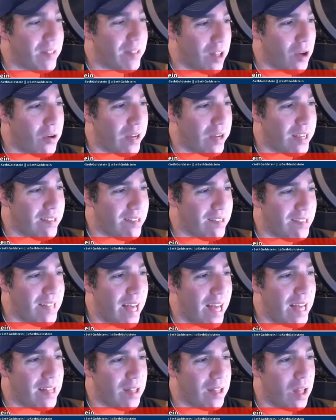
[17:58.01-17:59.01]
lowercase is
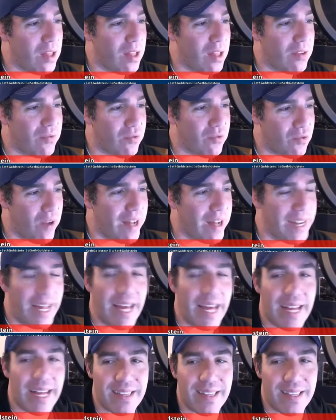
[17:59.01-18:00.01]
dead. Long live
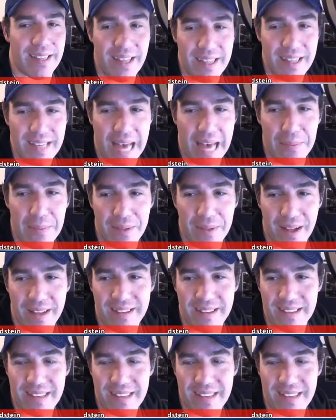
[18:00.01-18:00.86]
Reddit. Right.